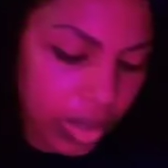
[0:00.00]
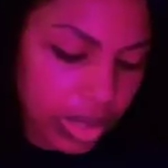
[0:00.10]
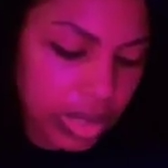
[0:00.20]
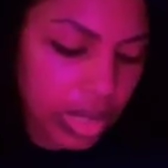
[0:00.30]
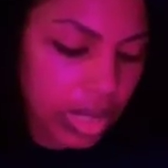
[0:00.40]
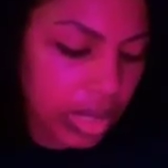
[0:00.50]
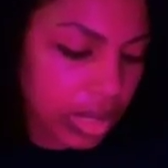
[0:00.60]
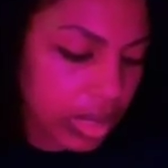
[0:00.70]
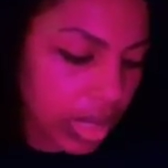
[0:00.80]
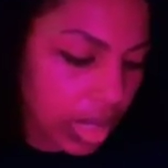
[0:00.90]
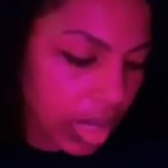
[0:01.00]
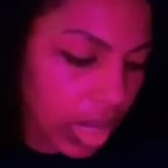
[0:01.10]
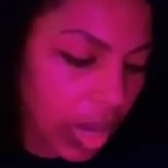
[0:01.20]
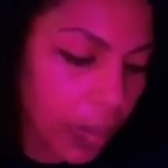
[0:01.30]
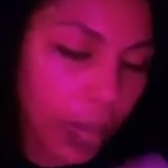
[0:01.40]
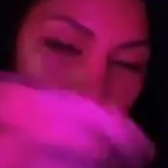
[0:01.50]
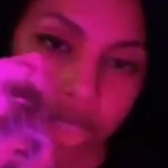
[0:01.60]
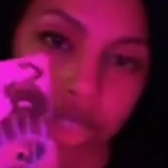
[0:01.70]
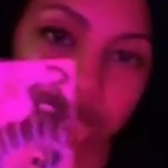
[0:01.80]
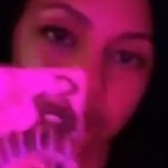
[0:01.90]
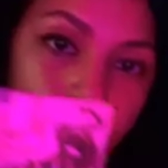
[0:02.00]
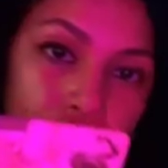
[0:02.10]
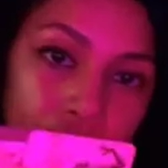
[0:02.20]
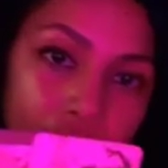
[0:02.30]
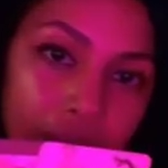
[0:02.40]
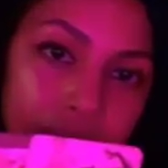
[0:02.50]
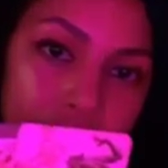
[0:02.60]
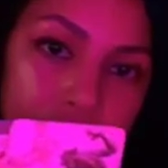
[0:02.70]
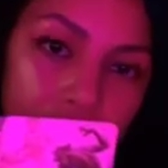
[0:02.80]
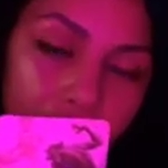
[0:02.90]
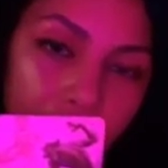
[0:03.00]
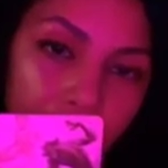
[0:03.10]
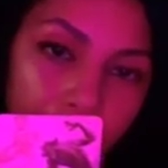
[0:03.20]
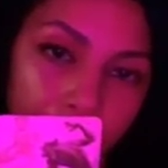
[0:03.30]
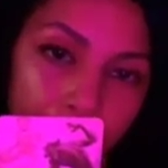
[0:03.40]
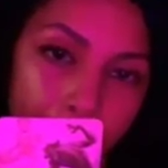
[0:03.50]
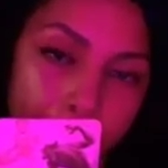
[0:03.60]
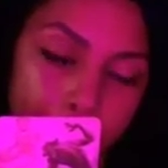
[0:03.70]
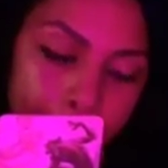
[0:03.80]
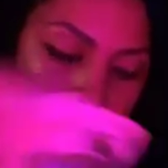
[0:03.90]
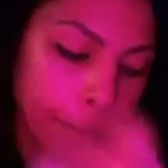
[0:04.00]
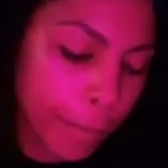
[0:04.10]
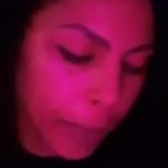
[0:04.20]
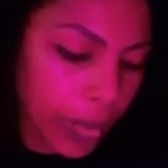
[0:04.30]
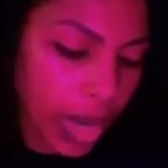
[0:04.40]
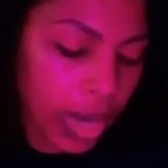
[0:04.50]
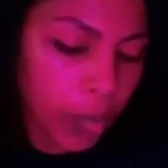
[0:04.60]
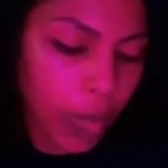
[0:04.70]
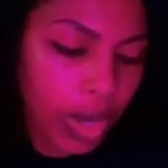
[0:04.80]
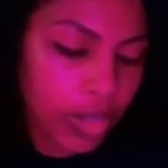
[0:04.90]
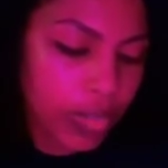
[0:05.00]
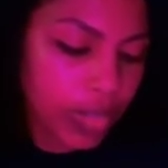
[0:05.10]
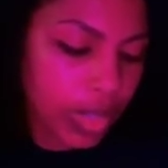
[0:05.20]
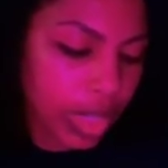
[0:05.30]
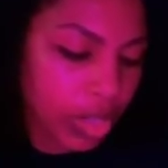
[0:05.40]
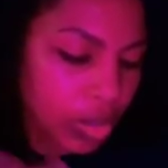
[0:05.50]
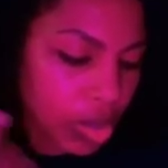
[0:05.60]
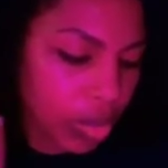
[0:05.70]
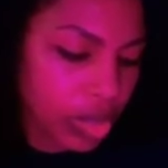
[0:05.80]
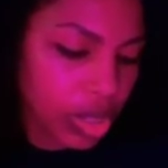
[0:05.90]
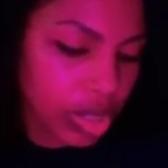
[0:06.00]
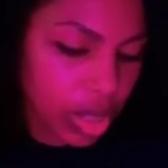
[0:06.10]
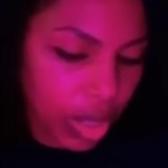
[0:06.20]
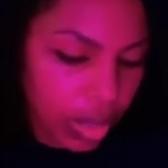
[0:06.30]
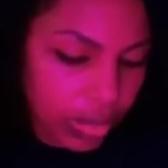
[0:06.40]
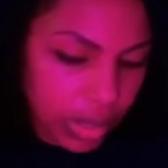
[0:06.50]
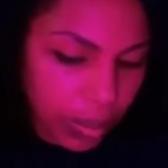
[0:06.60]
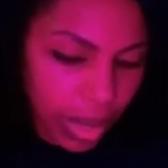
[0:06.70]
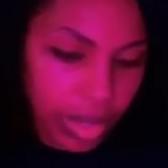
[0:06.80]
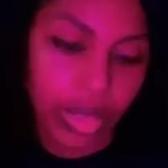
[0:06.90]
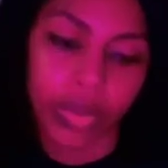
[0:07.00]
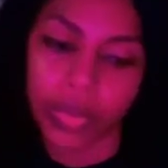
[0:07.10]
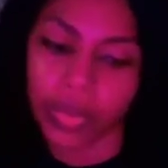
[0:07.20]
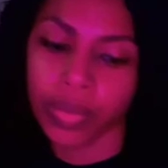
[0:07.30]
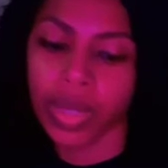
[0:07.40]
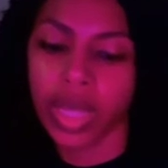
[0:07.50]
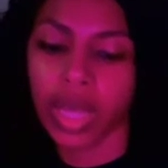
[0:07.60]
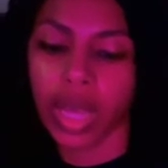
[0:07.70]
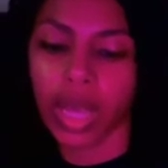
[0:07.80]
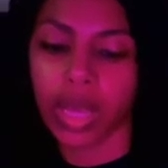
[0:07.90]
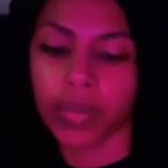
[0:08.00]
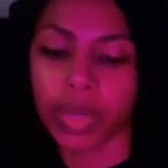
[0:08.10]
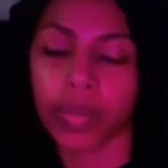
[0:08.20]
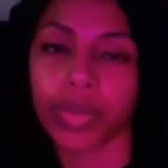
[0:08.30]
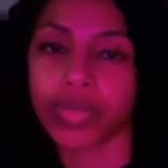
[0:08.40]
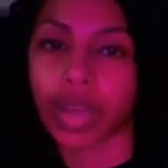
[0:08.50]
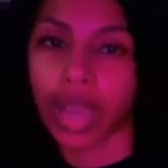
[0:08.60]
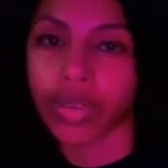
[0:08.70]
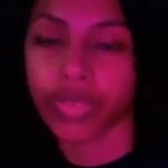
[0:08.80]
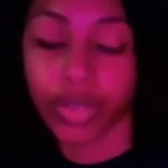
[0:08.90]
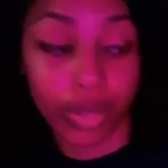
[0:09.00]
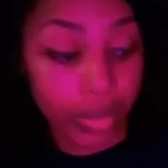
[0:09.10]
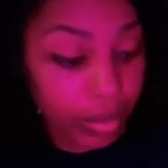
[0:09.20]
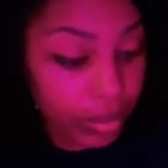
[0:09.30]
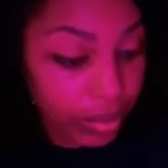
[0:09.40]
This is a monster that you have to slay. Right? Why do you feel like you don't deserve somebody who can provide for you?